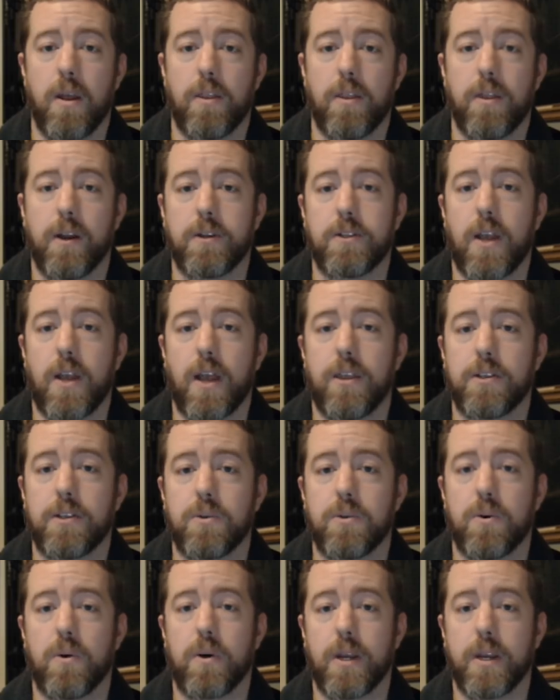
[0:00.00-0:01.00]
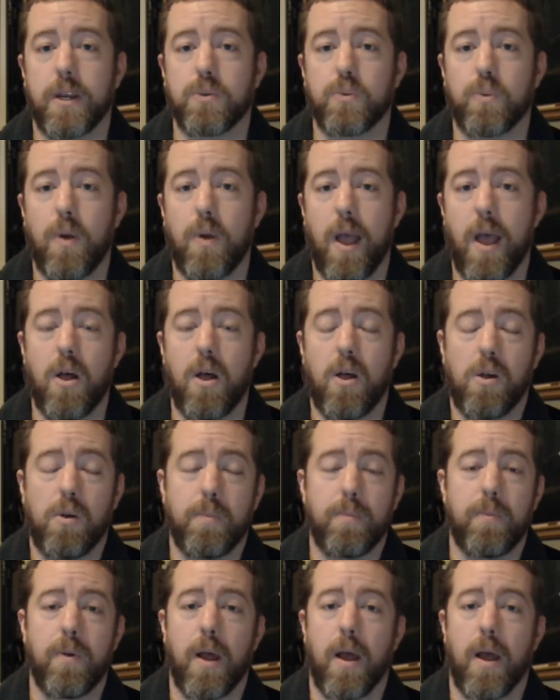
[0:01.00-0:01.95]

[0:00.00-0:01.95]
their side of the story as well.